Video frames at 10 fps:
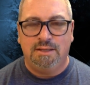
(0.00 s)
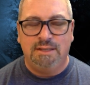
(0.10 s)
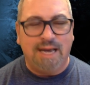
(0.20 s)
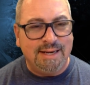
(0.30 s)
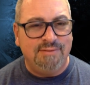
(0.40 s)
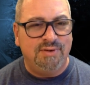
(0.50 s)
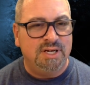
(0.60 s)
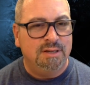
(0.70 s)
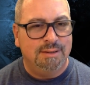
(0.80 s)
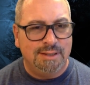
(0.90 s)

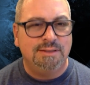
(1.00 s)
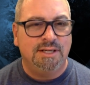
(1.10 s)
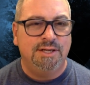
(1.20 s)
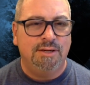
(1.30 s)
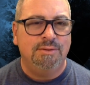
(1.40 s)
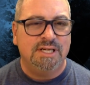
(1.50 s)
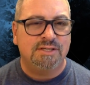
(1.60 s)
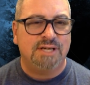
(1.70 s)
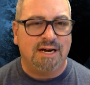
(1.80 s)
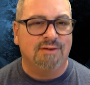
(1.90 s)

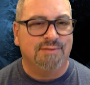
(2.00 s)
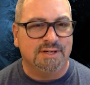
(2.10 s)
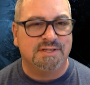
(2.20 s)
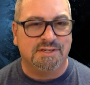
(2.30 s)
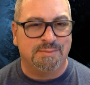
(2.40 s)
His sacrifice